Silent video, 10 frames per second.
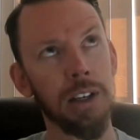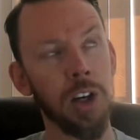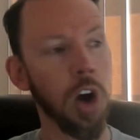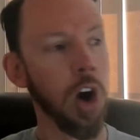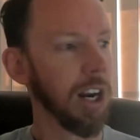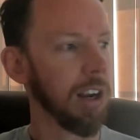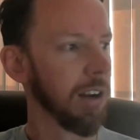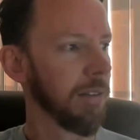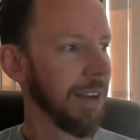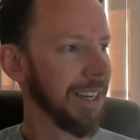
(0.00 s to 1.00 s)
not
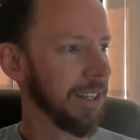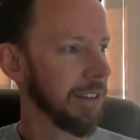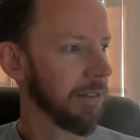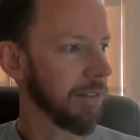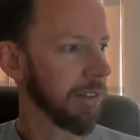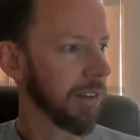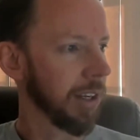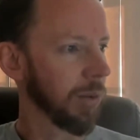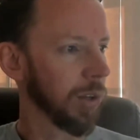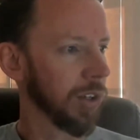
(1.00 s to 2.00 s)
offensive.
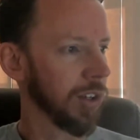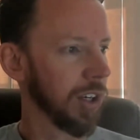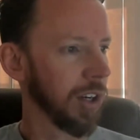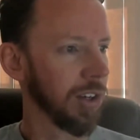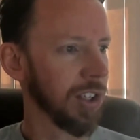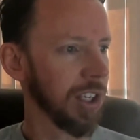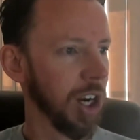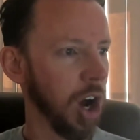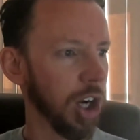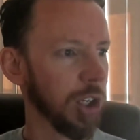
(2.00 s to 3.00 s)
It was, just
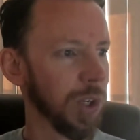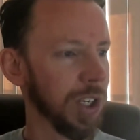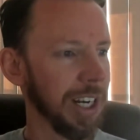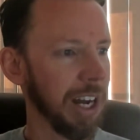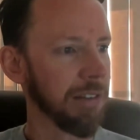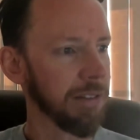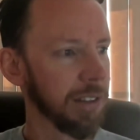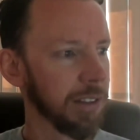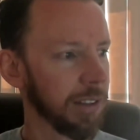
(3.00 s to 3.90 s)
innocuous enough.